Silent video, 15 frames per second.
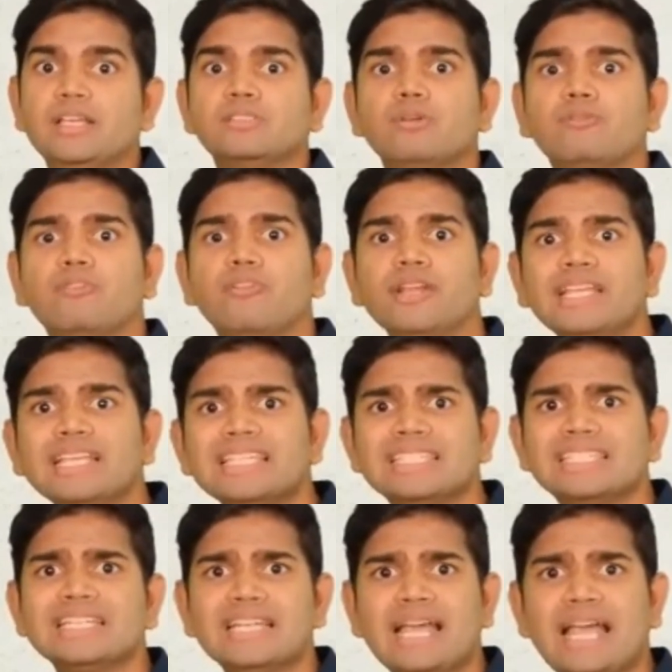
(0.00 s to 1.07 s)
So for
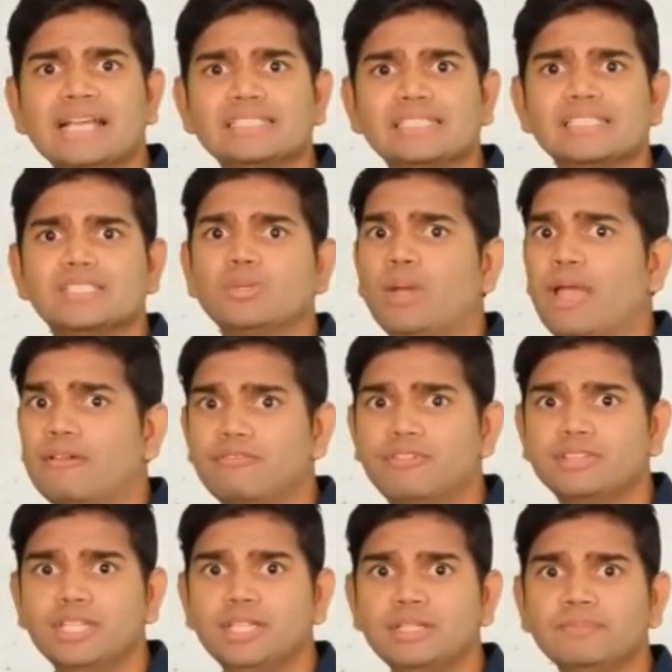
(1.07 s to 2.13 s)
instant access to
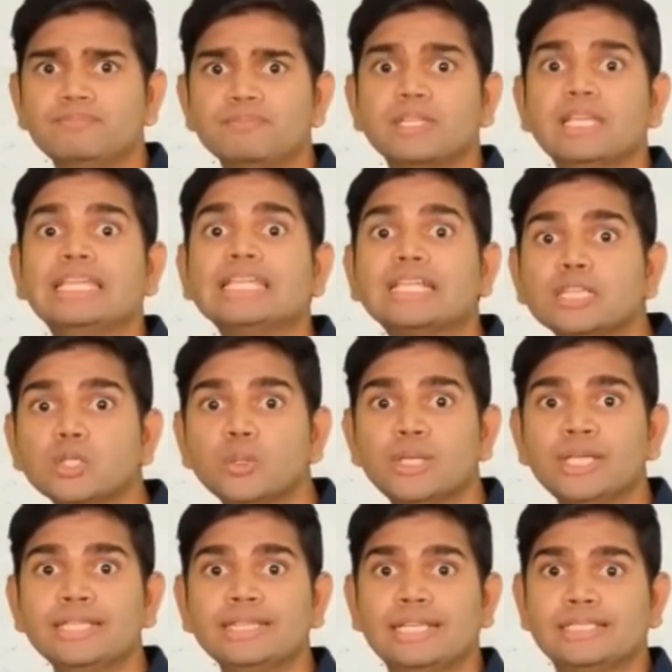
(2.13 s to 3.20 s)
everything,
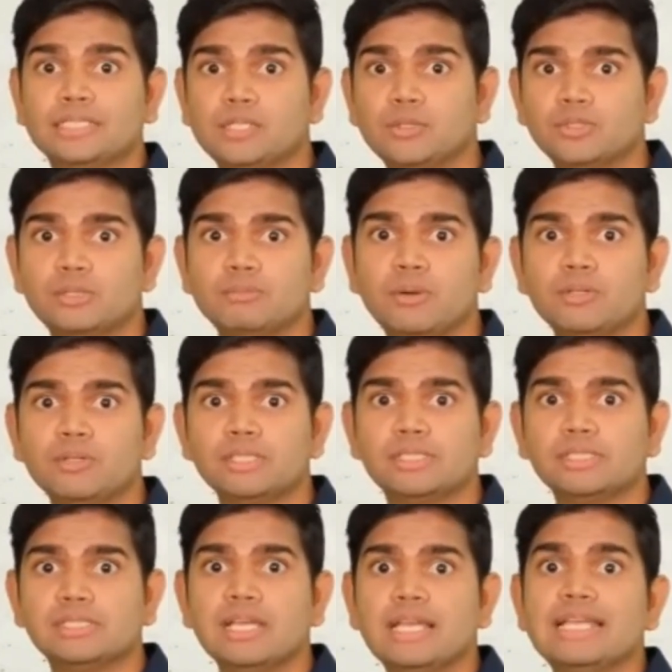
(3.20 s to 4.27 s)
including the exclusive
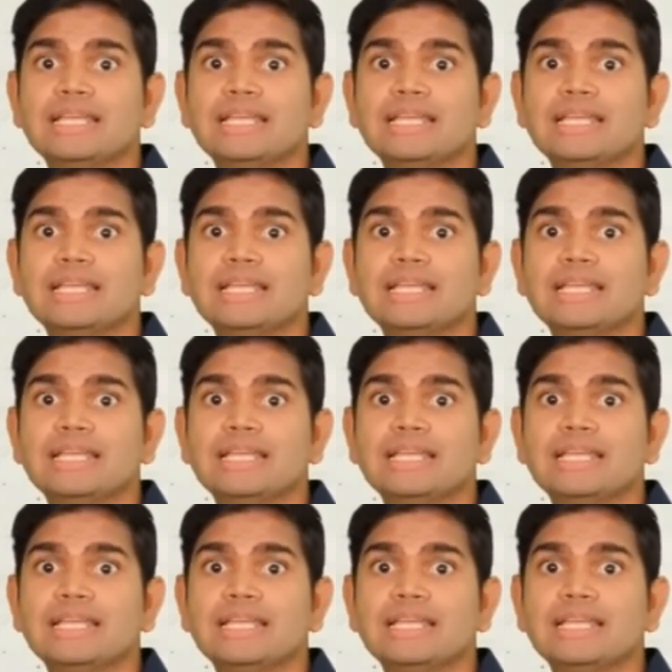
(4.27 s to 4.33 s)
bonuses,